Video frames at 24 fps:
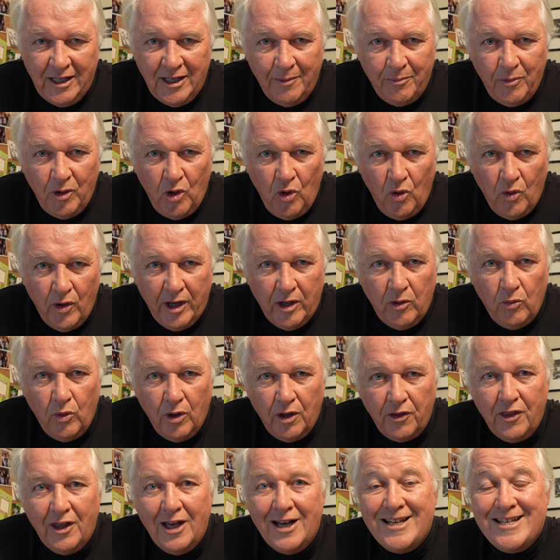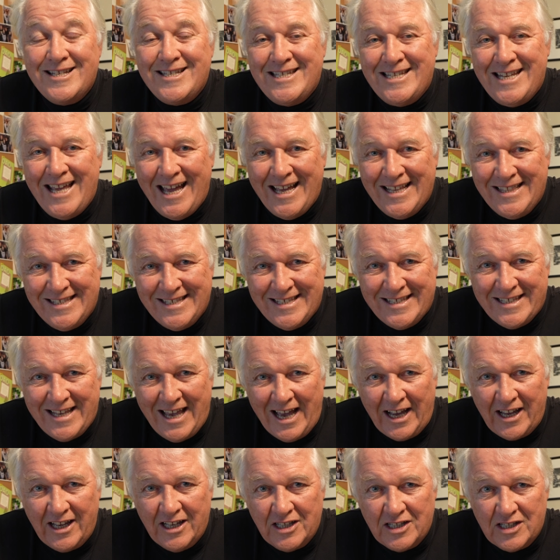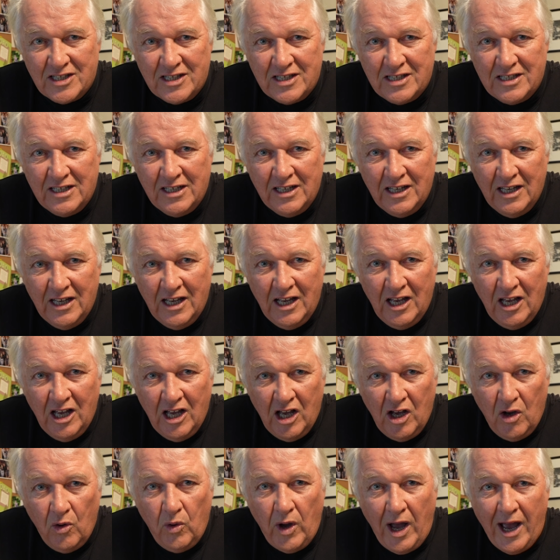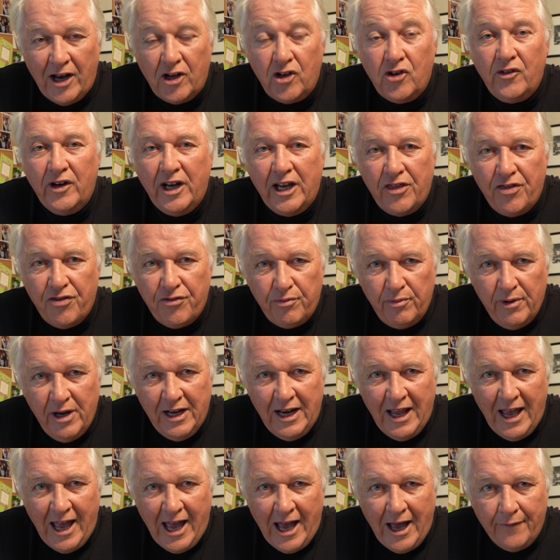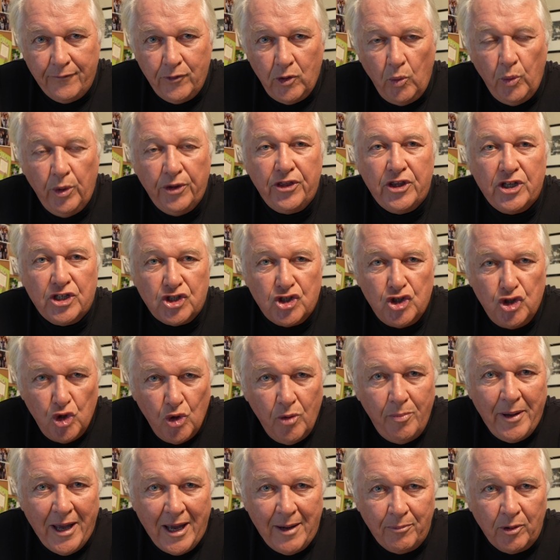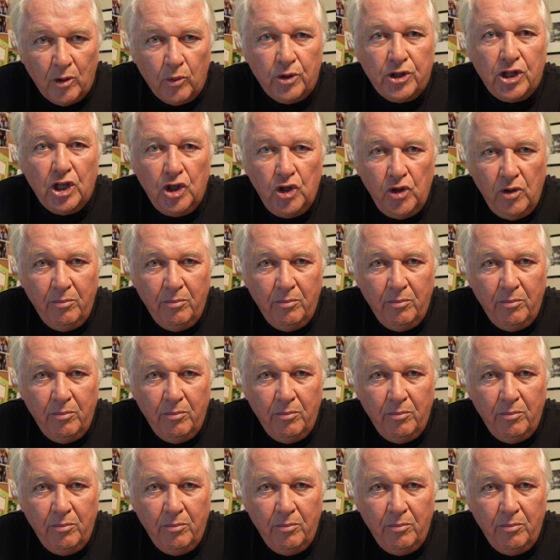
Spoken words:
up going with 10 seconds at grade 3.5 with this new paper, with the new